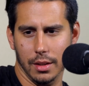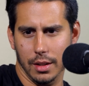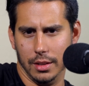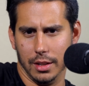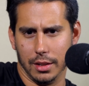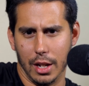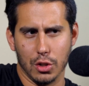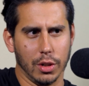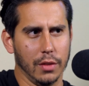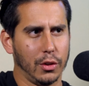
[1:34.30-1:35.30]
And then
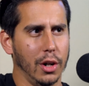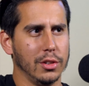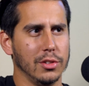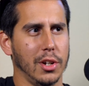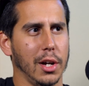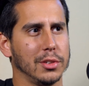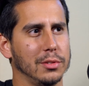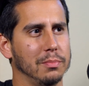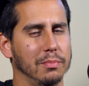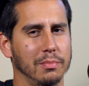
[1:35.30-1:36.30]
occasional gift cards and socks.
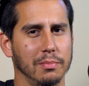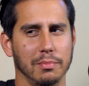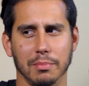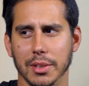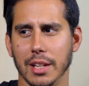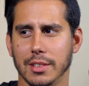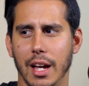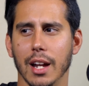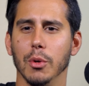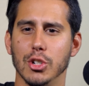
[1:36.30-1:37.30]
But that's
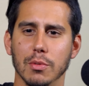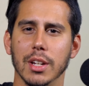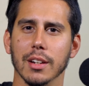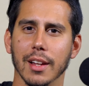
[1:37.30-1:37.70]
kind of what you need in